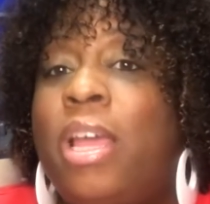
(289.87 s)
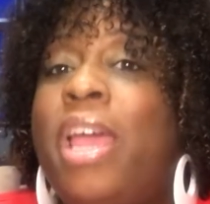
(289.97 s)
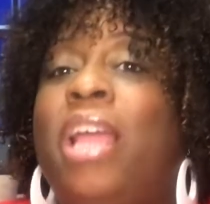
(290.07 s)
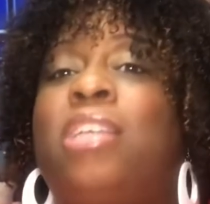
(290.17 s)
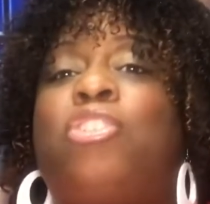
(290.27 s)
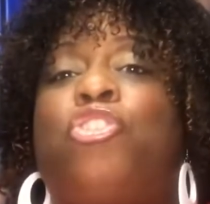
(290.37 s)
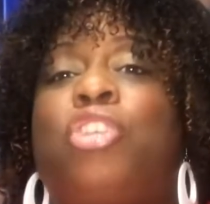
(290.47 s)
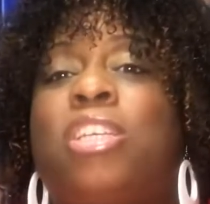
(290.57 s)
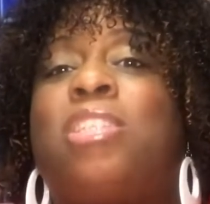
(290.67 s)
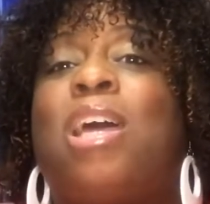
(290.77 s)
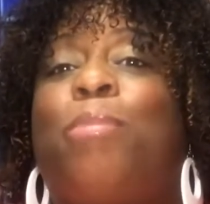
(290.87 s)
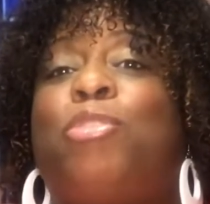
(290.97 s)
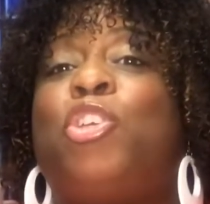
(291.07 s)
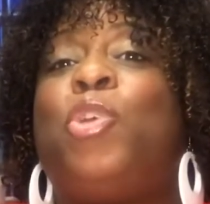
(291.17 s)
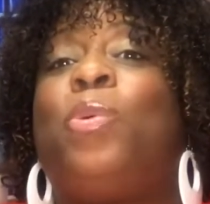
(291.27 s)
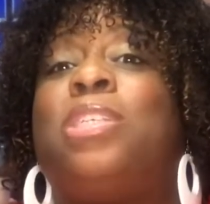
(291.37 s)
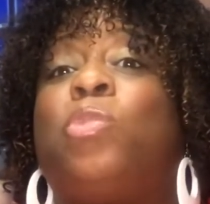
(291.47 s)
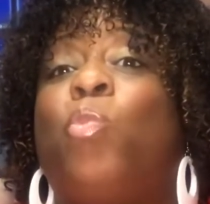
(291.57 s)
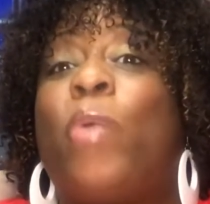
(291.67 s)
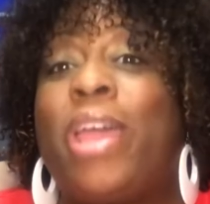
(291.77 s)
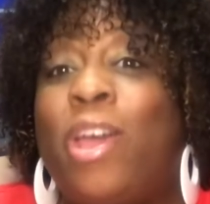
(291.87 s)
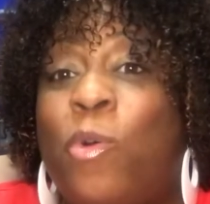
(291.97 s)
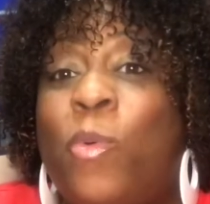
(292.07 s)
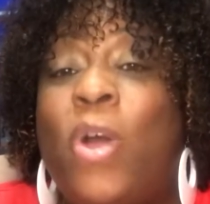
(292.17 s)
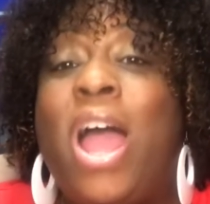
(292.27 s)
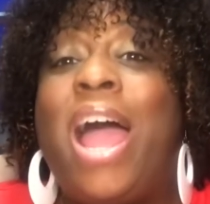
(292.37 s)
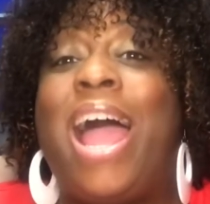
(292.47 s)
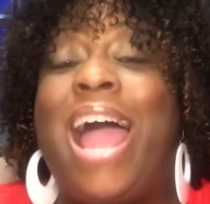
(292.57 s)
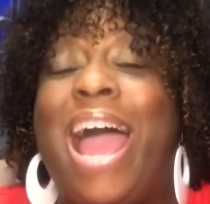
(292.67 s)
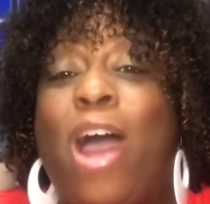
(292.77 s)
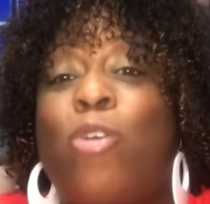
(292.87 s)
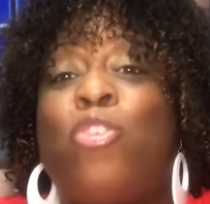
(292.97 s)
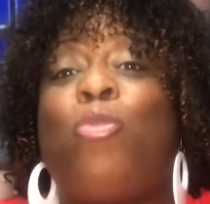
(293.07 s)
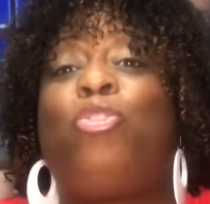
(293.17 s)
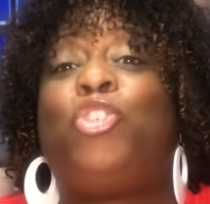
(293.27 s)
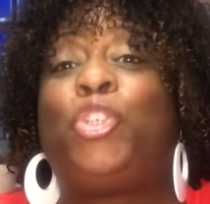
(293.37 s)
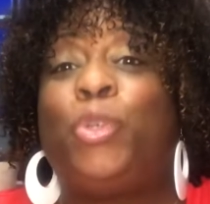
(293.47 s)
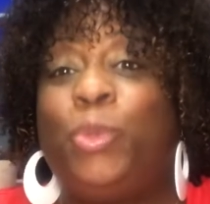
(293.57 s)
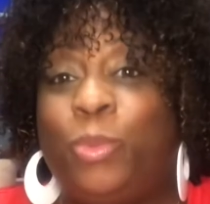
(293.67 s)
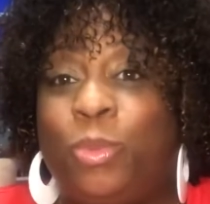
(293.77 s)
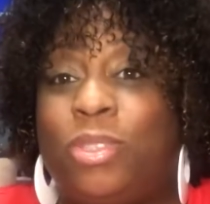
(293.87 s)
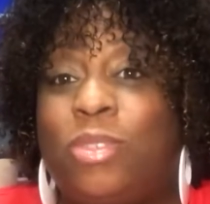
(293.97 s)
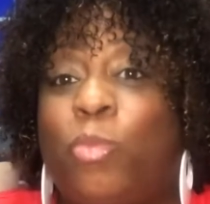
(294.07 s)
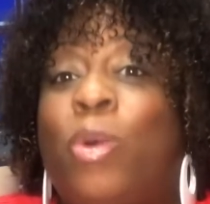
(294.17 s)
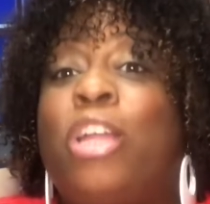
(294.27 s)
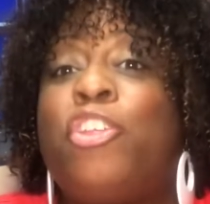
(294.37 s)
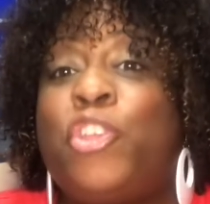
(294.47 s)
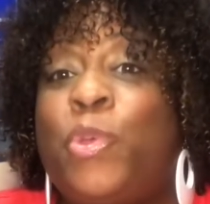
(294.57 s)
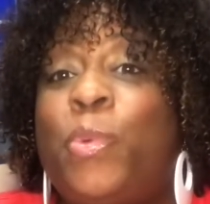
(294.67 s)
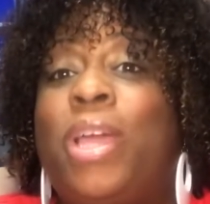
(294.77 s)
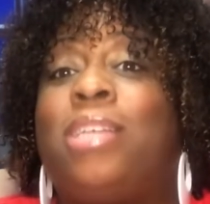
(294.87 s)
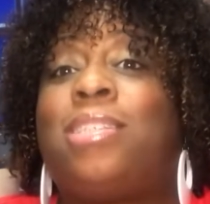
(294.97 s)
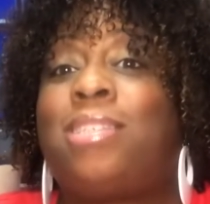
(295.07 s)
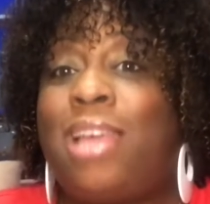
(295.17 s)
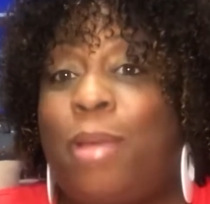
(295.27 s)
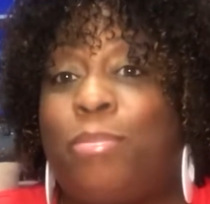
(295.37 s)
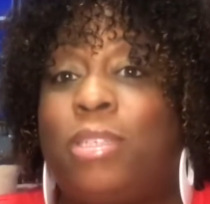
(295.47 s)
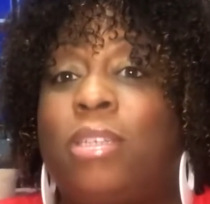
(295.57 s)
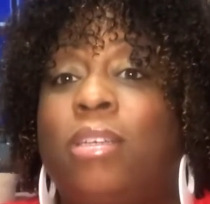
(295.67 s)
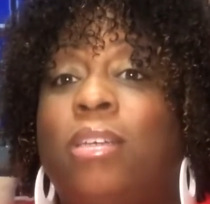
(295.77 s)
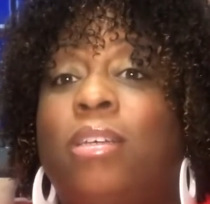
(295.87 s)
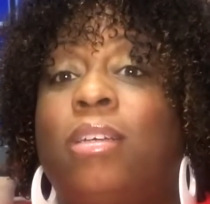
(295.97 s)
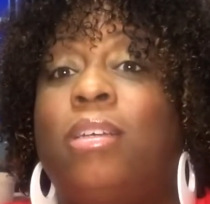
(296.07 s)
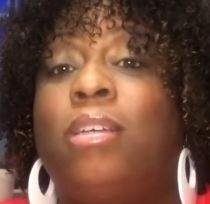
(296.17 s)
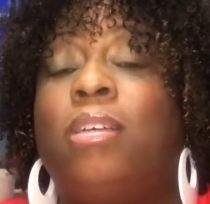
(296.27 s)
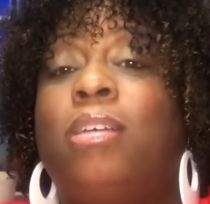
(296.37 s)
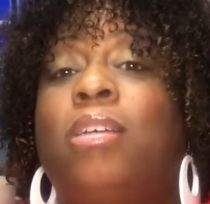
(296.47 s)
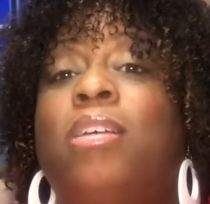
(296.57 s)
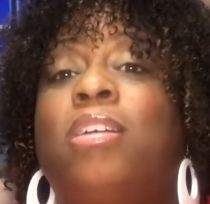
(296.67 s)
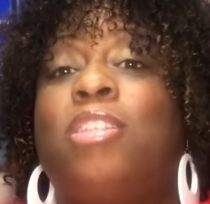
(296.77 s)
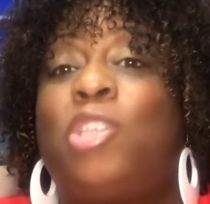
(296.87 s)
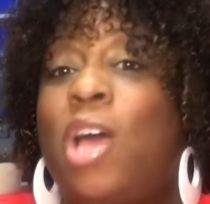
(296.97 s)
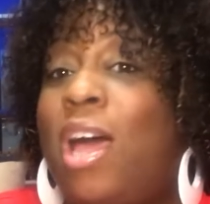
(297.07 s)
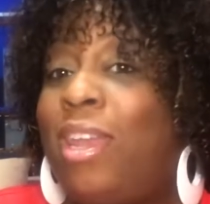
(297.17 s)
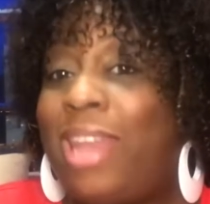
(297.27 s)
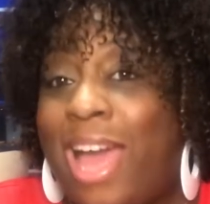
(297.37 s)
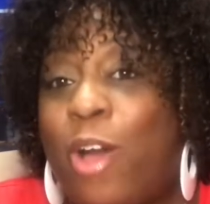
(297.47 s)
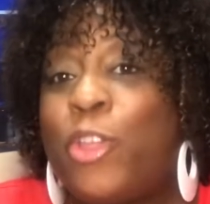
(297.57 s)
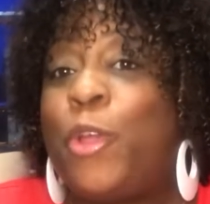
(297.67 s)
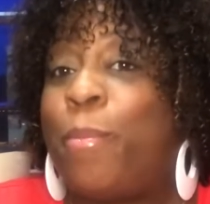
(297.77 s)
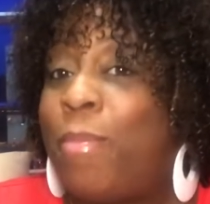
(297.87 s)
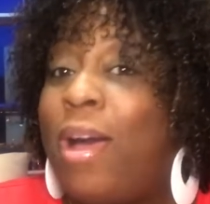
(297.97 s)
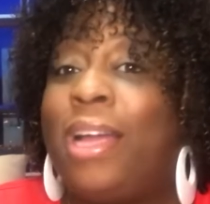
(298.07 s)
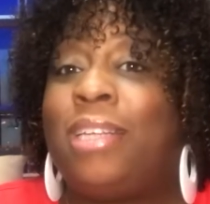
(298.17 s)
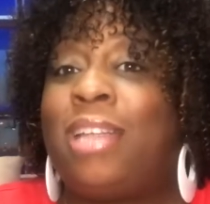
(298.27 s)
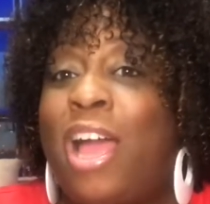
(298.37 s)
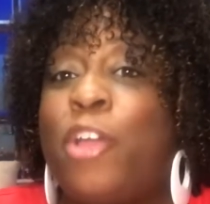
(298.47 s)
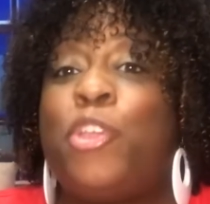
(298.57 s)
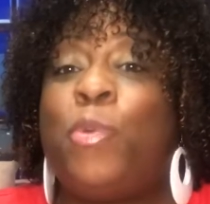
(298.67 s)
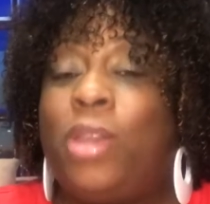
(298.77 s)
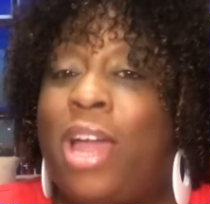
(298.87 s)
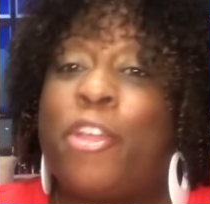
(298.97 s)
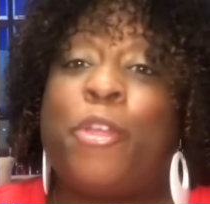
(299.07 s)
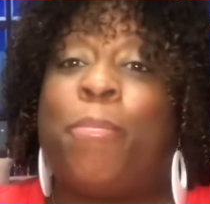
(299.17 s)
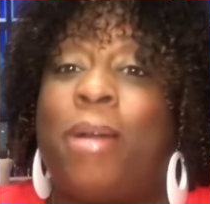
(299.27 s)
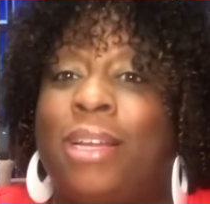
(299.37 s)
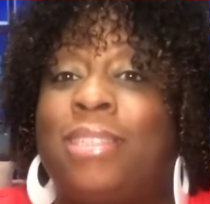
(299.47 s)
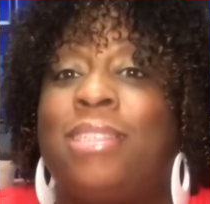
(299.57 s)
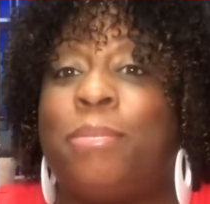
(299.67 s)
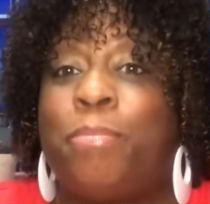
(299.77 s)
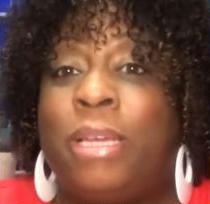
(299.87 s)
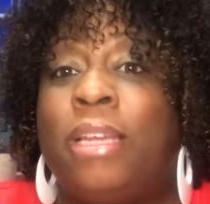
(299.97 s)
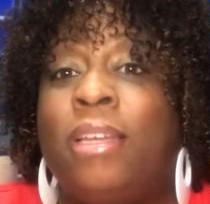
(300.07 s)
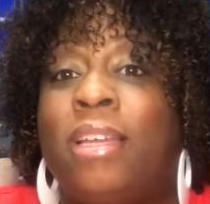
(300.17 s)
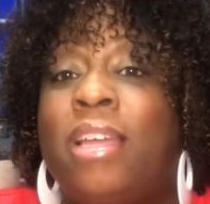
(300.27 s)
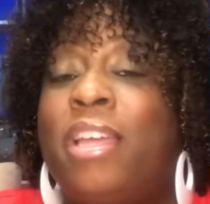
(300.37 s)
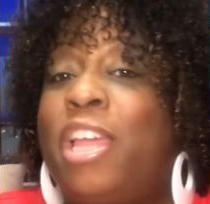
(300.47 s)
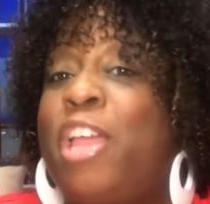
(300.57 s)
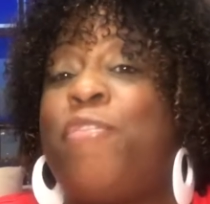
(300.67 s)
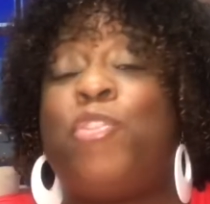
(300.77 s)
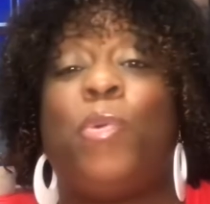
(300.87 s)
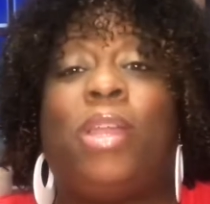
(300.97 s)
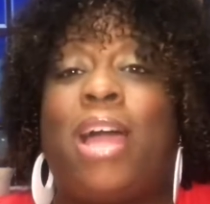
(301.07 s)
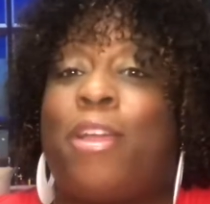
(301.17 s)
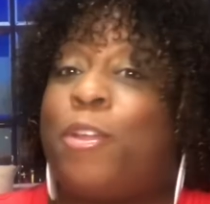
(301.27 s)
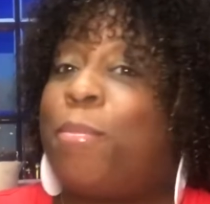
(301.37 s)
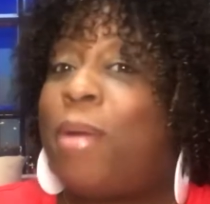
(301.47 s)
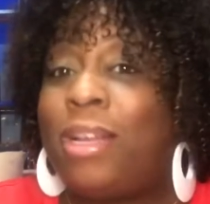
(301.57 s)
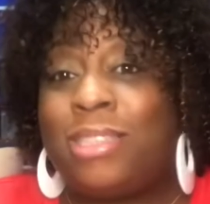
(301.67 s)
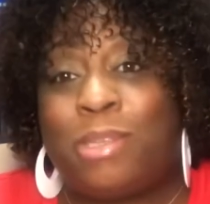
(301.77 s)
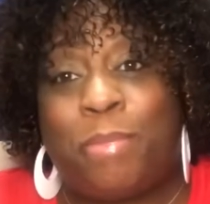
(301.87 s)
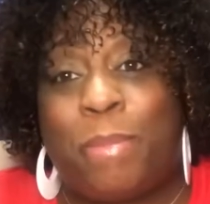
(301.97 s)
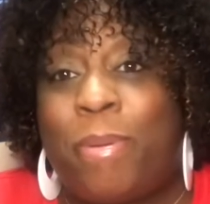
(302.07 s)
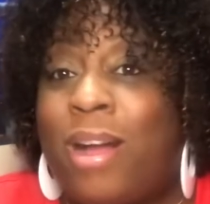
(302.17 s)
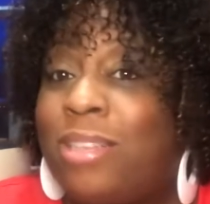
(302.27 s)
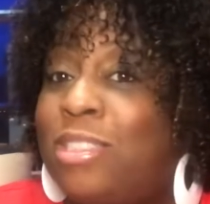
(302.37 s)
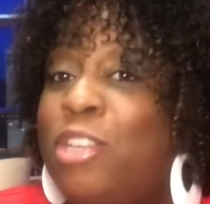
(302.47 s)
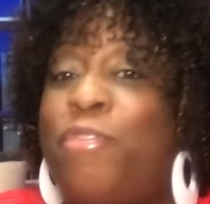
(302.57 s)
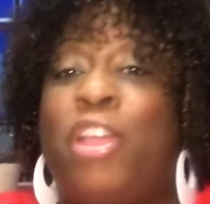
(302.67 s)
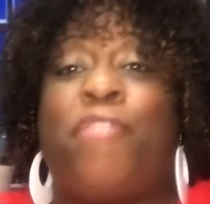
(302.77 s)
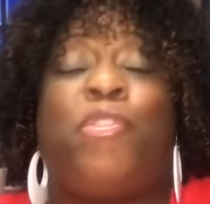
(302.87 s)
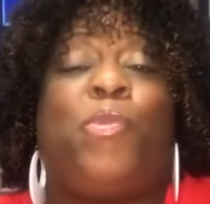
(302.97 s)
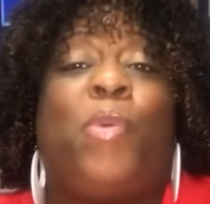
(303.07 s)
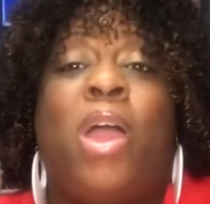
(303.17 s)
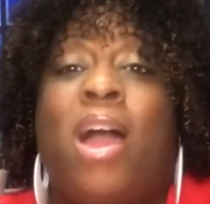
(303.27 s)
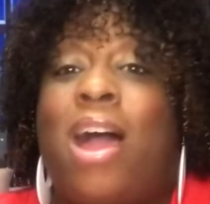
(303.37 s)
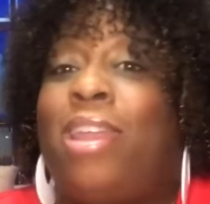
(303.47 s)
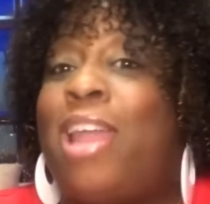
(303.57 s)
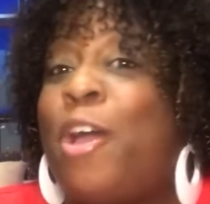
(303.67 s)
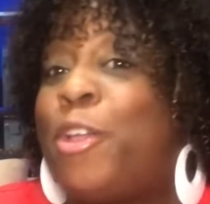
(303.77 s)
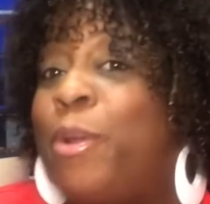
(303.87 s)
It's up to you as well how you choose, what you accept to allow your mind, how you allow your mind to be. If you allow your mind to be positive, if you allow your